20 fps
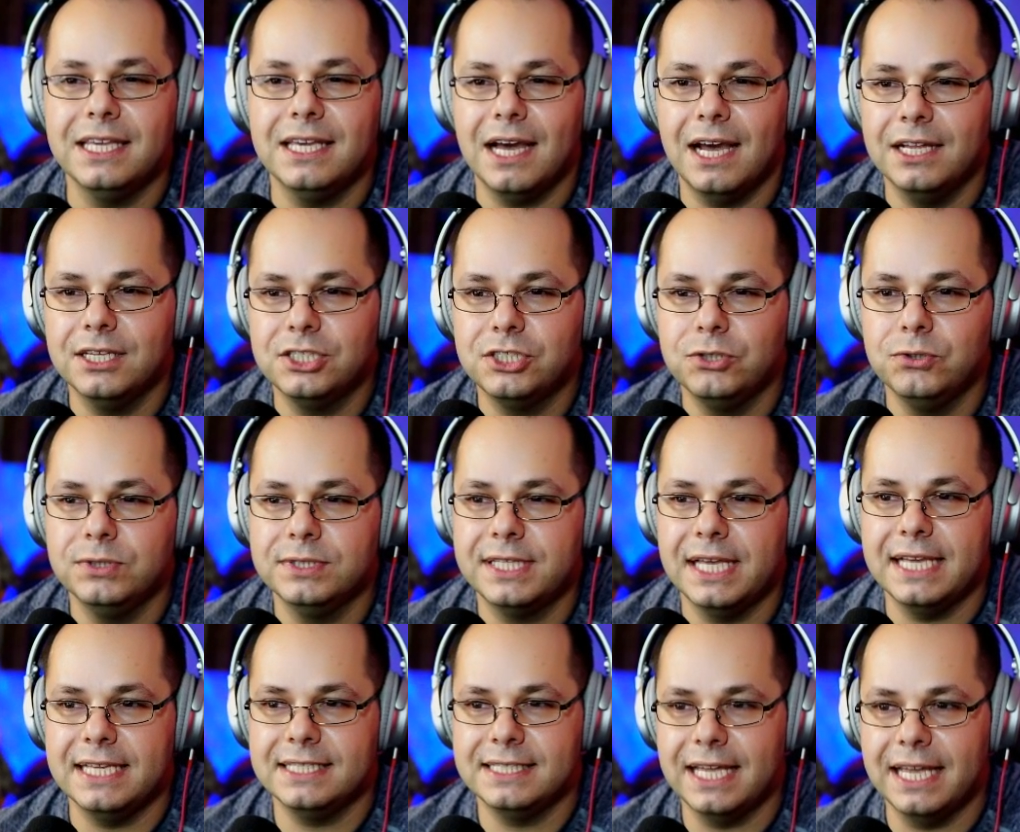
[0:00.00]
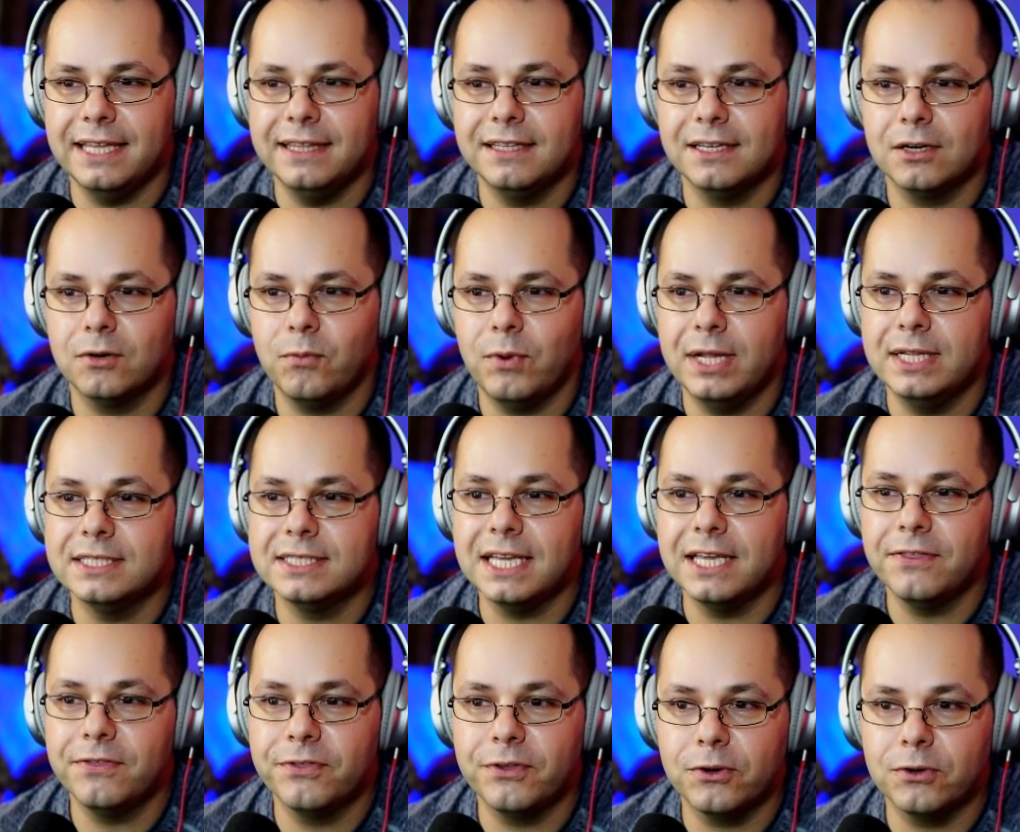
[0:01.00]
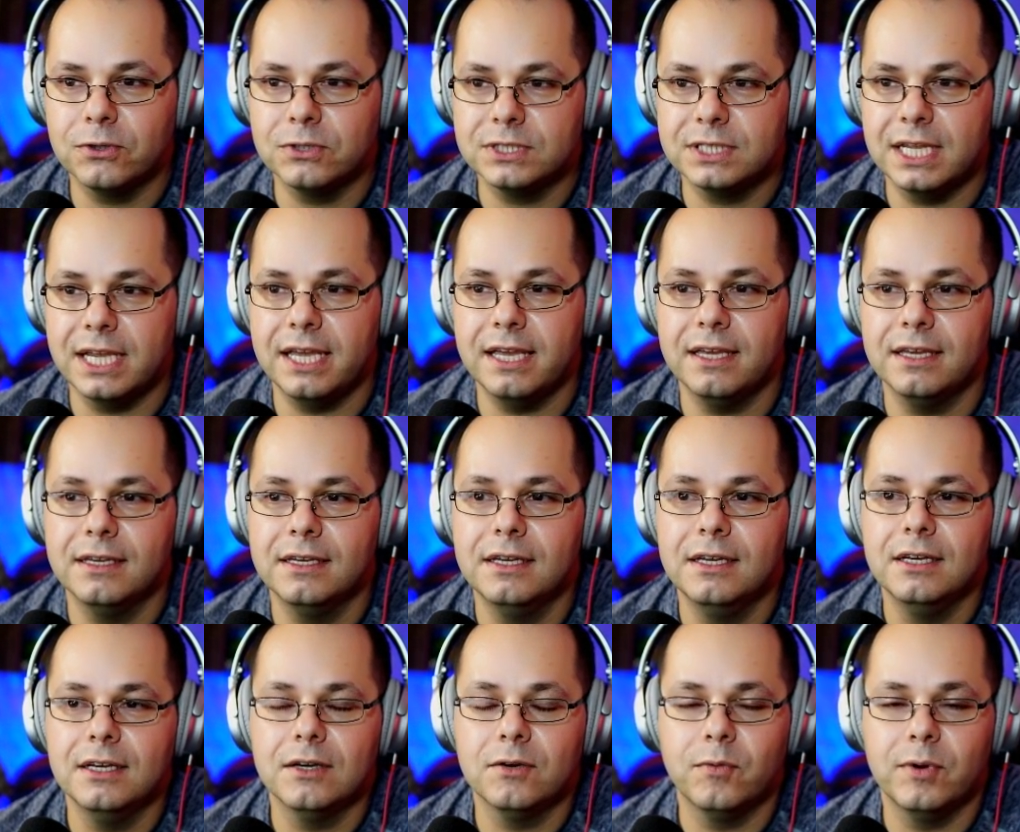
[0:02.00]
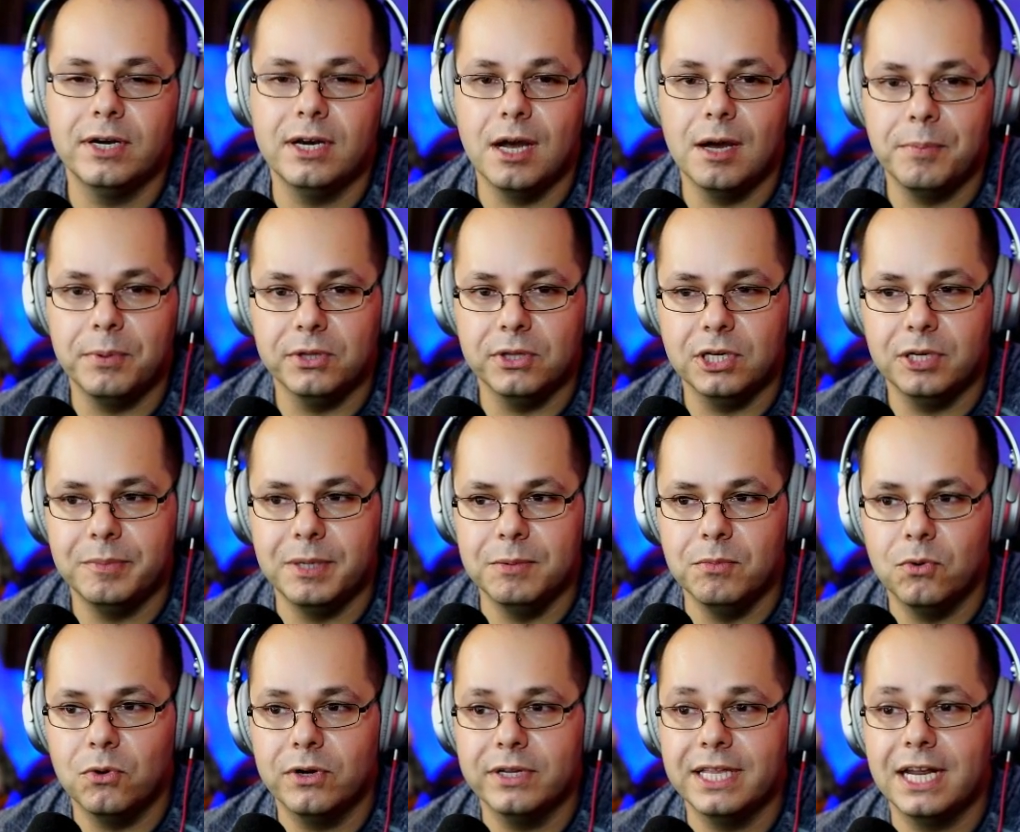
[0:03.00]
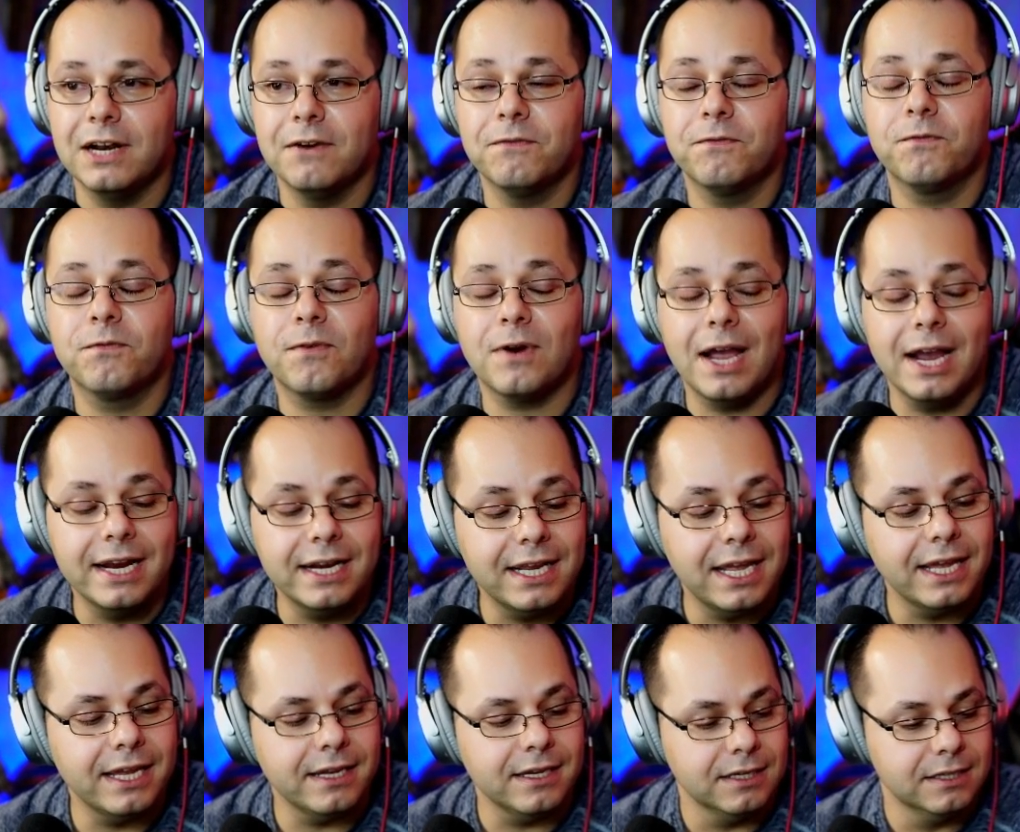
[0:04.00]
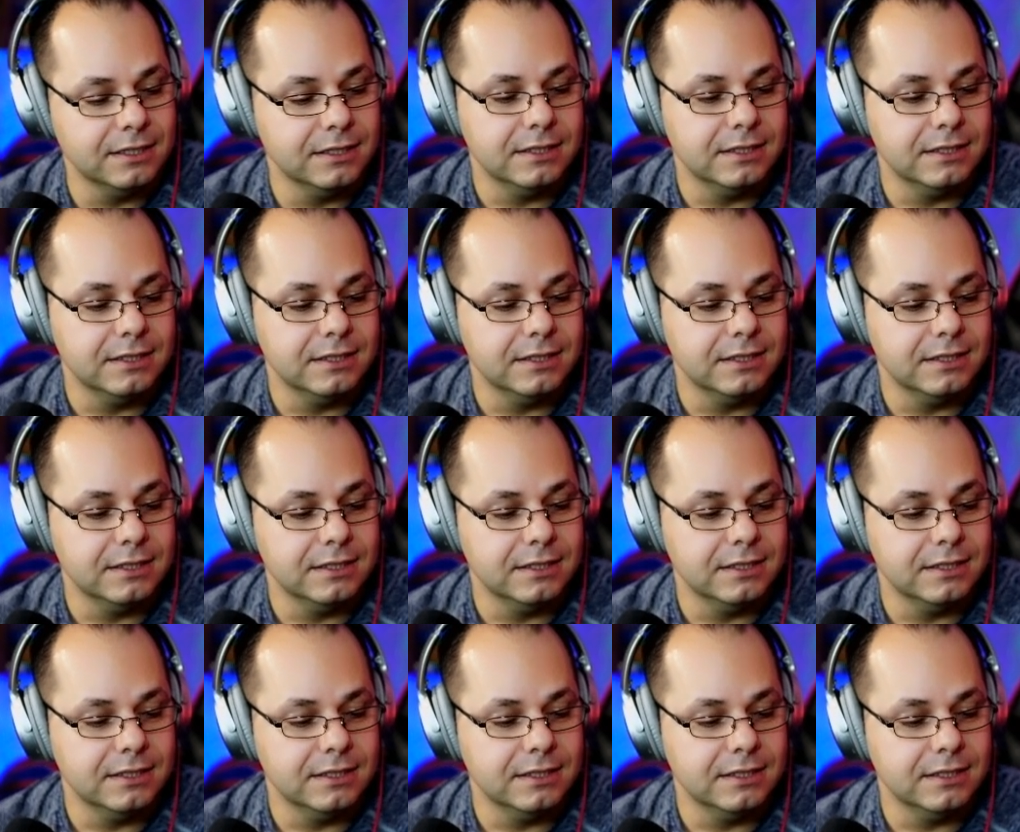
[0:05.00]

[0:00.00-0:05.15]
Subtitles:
on Tuesday, stayed there Wednesday, Thursday, went up a little bit more. Then on Friday,